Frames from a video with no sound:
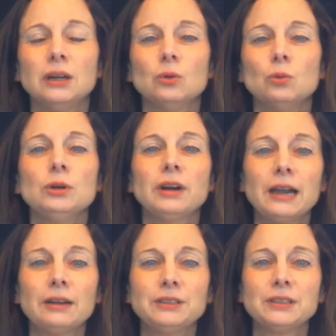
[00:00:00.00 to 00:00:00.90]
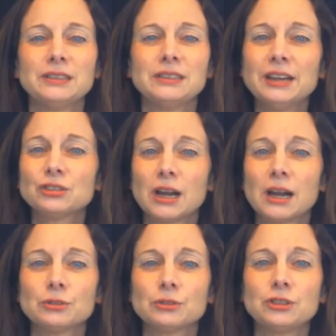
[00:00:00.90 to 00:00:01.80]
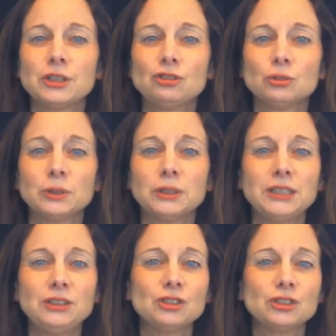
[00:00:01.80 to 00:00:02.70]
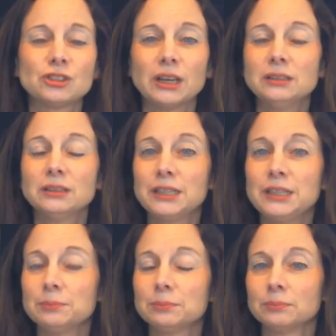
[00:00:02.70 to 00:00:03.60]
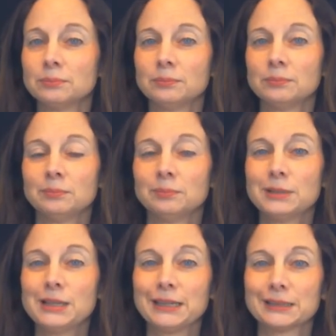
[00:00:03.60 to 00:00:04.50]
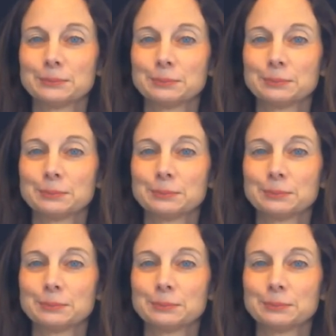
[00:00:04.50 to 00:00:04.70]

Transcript: We were having a nice conversation when he just suddenly blank.